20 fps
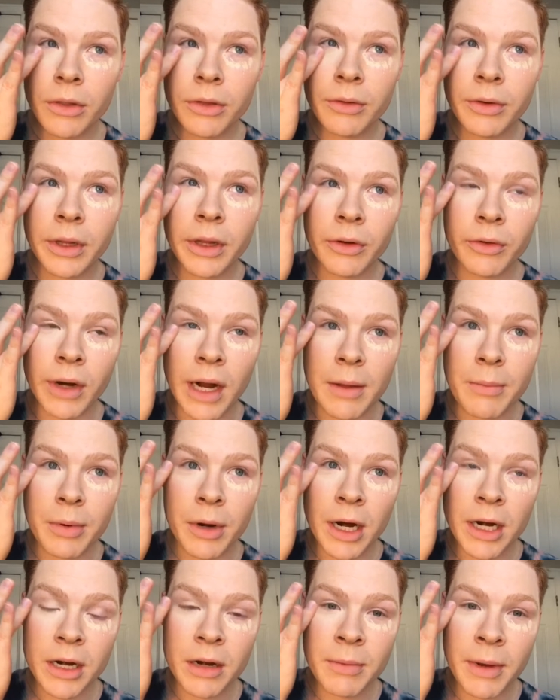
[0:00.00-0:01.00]
The really great
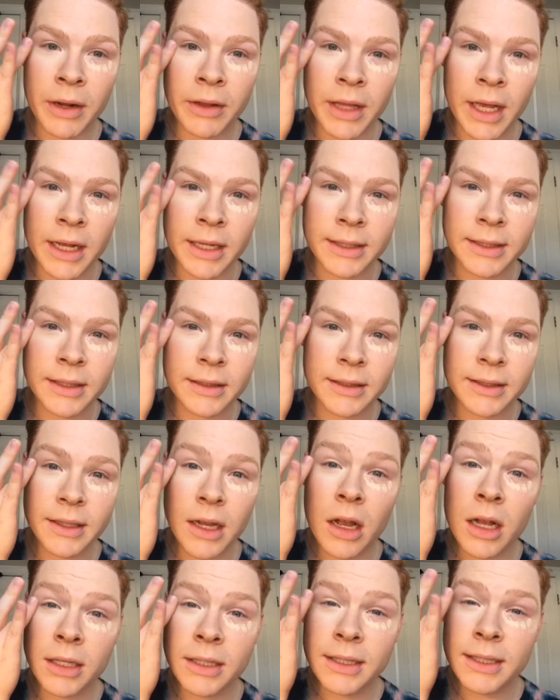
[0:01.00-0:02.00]
part about that is it's
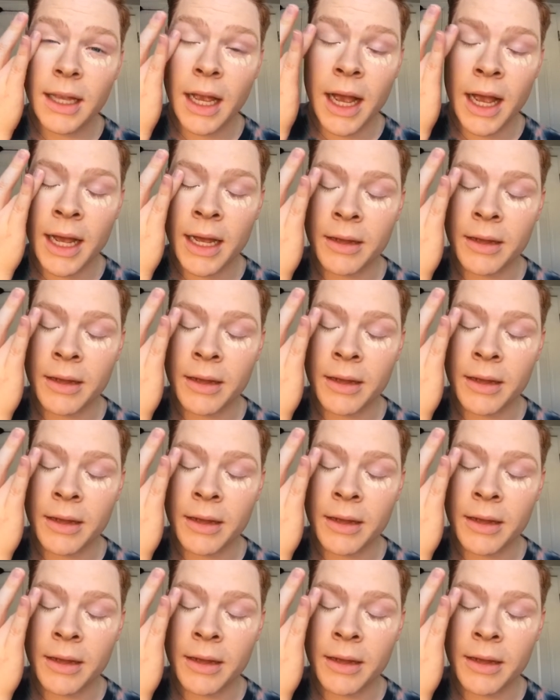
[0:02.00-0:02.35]
called